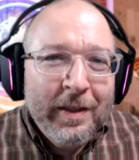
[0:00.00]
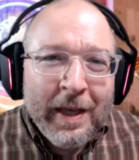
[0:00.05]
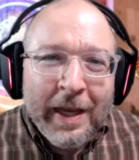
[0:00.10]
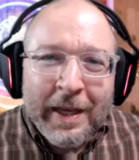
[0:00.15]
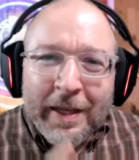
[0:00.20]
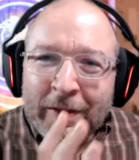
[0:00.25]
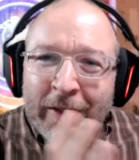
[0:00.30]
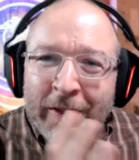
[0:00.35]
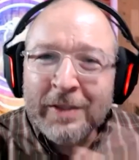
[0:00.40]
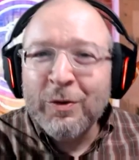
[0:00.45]

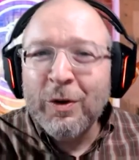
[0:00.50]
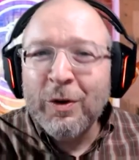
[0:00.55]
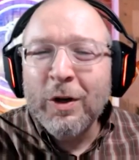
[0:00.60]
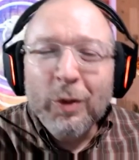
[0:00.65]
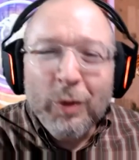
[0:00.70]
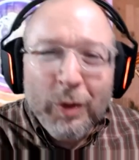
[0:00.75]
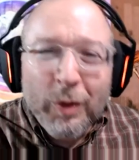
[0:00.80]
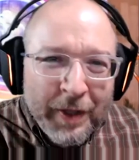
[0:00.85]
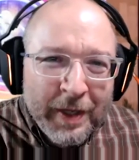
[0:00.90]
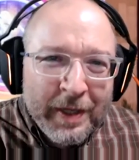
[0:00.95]
they they
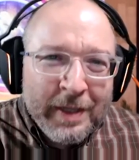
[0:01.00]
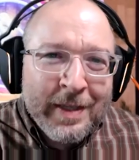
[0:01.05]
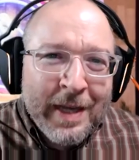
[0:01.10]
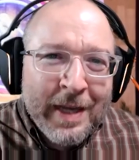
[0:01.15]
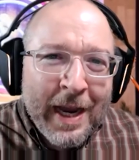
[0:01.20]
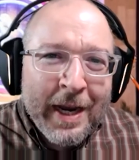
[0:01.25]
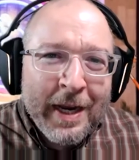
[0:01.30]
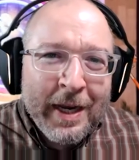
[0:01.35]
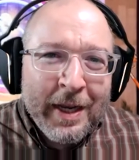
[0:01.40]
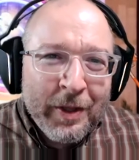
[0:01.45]
struggle with
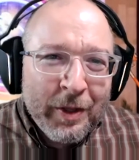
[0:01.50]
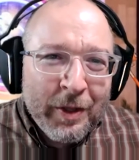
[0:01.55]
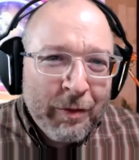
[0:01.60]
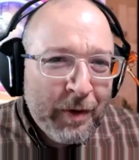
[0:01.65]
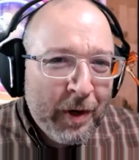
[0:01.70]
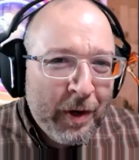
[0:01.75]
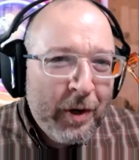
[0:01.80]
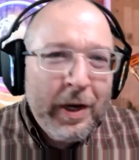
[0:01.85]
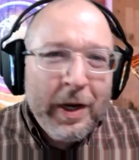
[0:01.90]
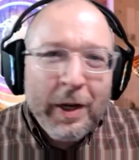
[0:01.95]
anxiety they're
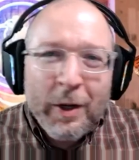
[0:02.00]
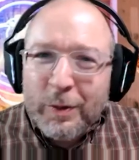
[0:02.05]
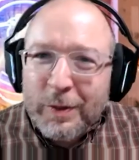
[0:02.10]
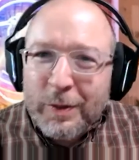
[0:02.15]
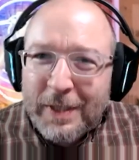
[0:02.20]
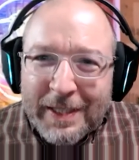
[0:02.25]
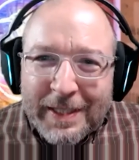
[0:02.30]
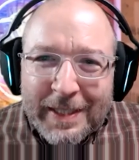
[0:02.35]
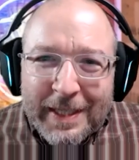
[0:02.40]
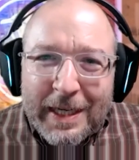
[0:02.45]
very
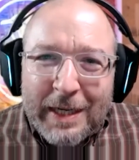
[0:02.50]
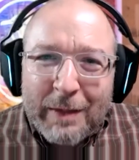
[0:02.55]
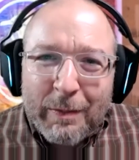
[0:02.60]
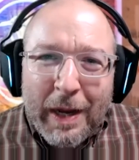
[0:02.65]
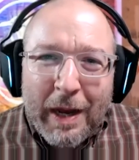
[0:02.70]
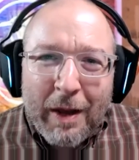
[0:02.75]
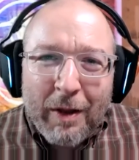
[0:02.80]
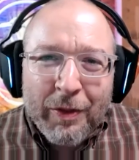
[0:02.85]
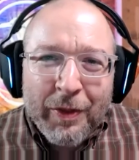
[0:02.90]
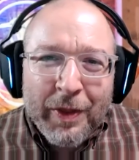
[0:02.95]
ocd
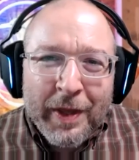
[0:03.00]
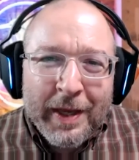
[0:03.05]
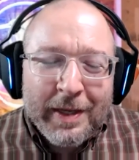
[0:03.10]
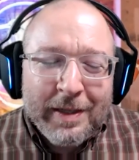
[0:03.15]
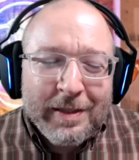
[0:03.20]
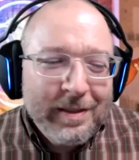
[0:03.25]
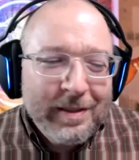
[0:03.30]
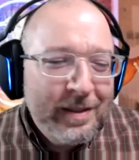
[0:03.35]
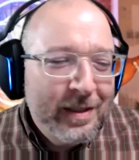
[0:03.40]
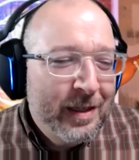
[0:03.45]
about
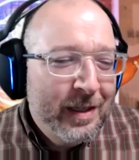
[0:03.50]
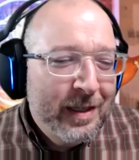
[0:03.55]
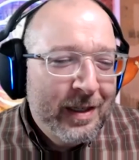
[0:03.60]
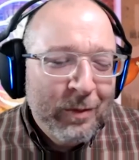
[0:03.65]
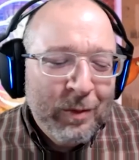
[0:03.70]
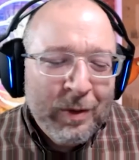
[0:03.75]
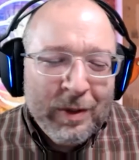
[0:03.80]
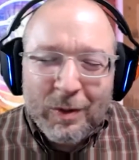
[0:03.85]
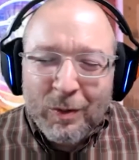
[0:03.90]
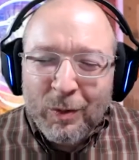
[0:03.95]
things
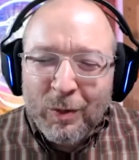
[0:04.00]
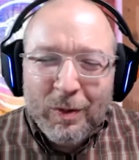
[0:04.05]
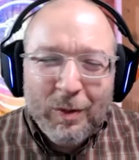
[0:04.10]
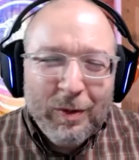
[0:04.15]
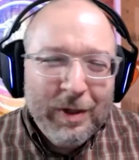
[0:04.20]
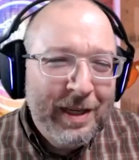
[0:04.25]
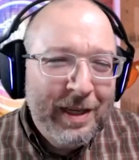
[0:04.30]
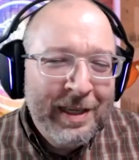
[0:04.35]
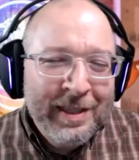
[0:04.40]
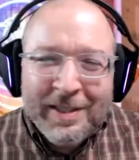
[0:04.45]
or,
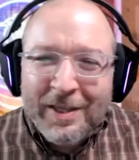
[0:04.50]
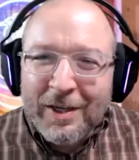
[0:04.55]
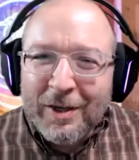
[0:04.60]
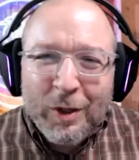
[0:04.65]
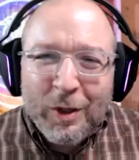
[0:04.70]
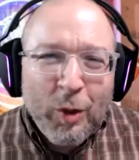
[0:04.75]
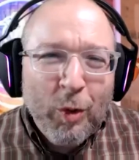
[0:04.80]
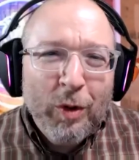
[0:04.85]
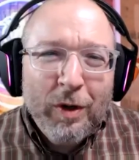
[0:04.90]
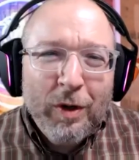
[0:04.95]
is there
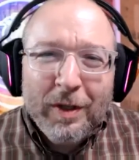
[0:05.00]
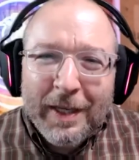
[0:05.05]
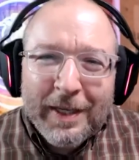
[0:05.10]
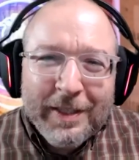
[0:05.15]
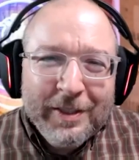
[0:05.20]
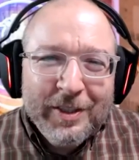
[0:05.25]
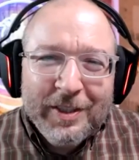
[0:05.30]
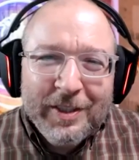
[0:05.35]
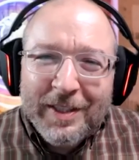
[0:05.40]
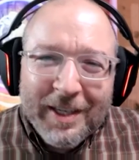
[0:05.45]
a
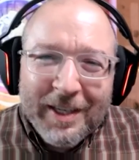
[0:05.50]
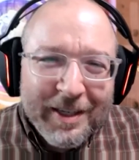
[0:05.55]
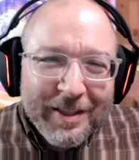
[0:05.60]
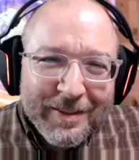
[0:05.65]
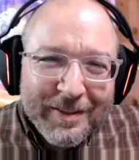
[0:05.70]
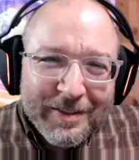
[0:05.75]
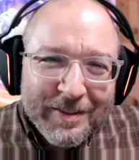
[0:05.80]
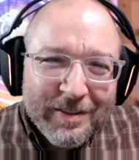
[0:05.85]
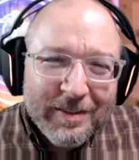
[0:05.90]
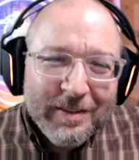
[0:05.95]
correlation
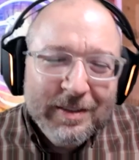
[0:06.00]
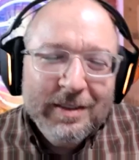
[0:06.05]
there